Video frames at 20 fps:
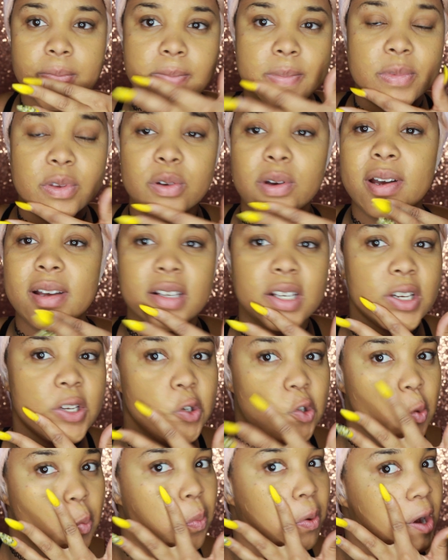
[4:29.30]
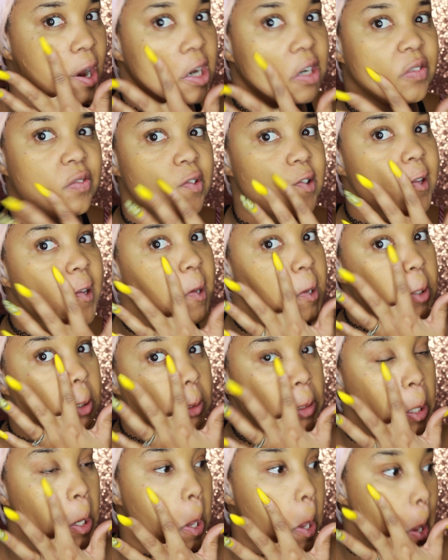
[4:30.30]
You guys could use a brush for
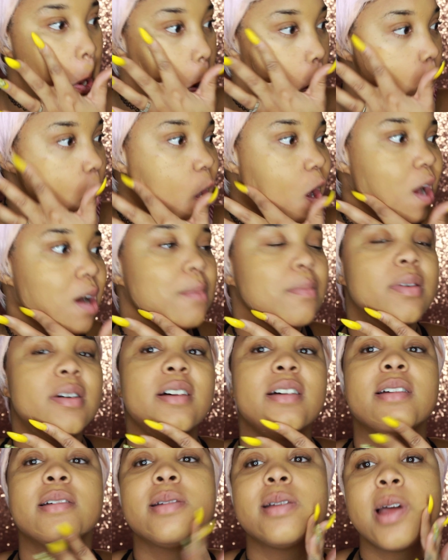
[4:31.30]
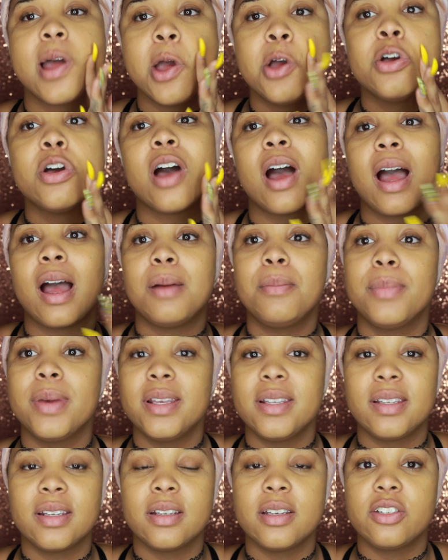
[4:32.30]
this, but I'm
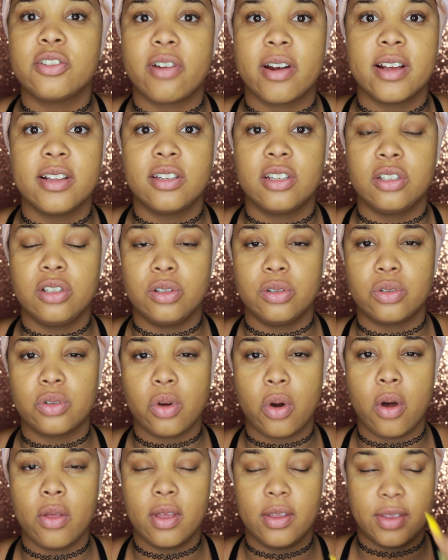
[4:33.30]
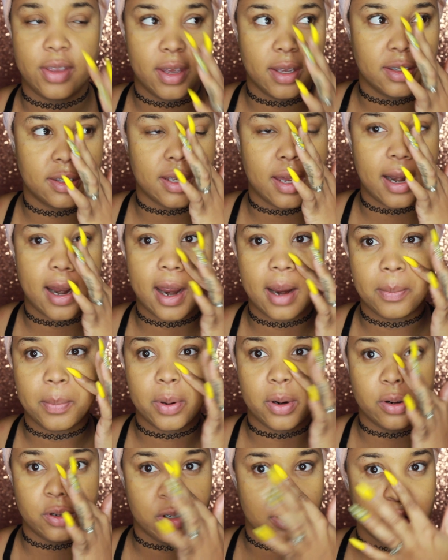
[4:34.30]
basically trying to use all the things that I
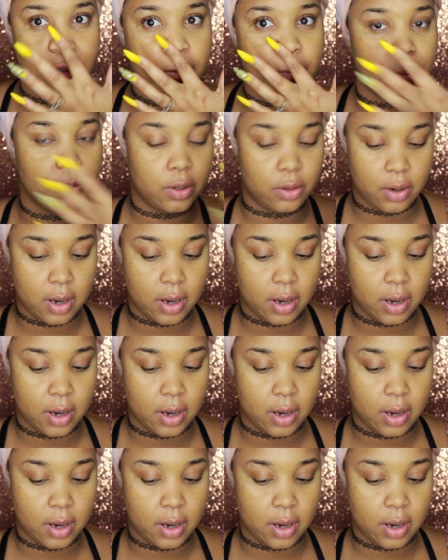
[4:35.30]
purchased for you